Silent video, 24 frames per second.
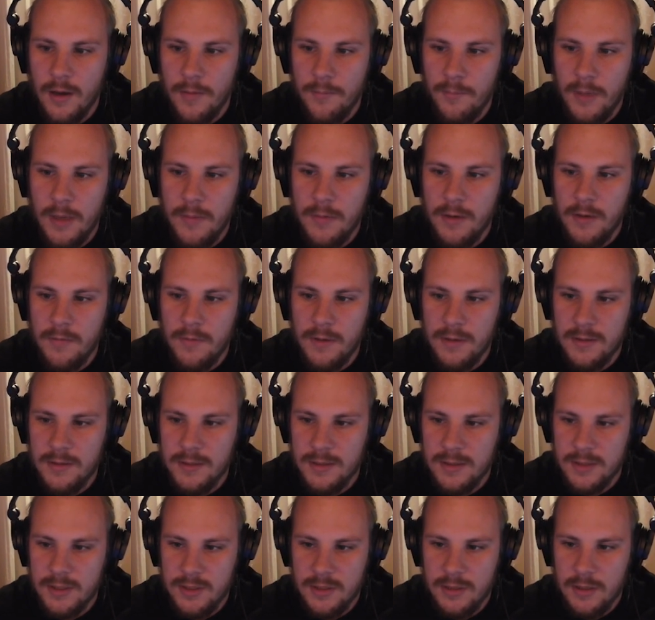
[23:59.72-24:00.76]
Maybe I want
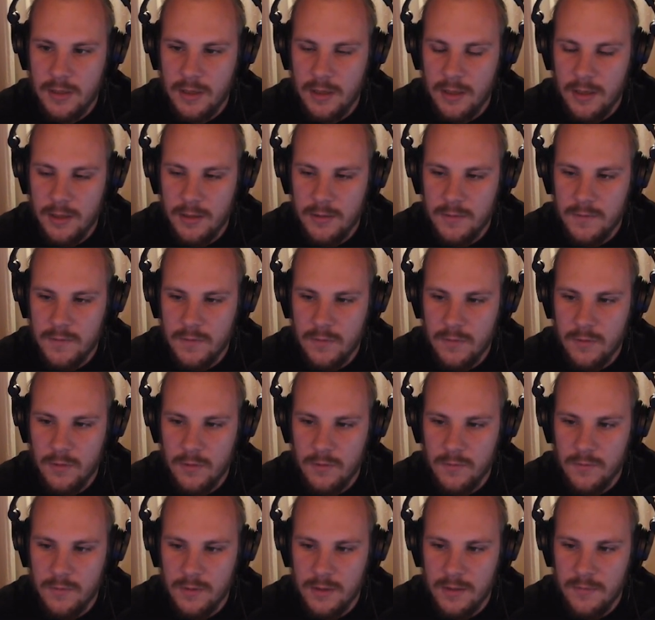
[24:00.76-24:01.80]
this to go
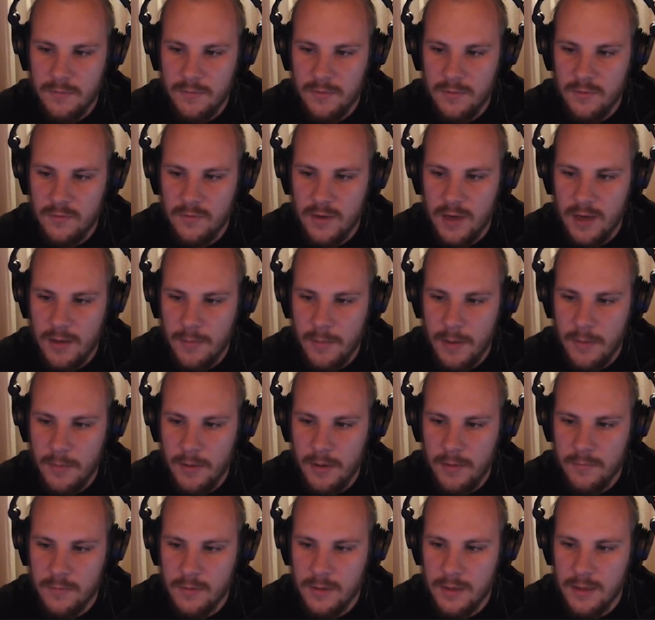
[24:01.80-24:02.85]
to a different track. Maybe
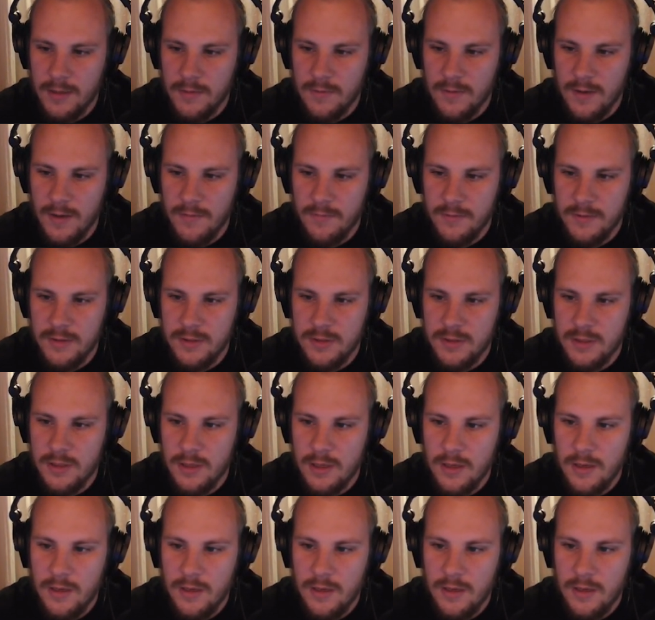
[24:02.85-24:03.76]
I would like to have this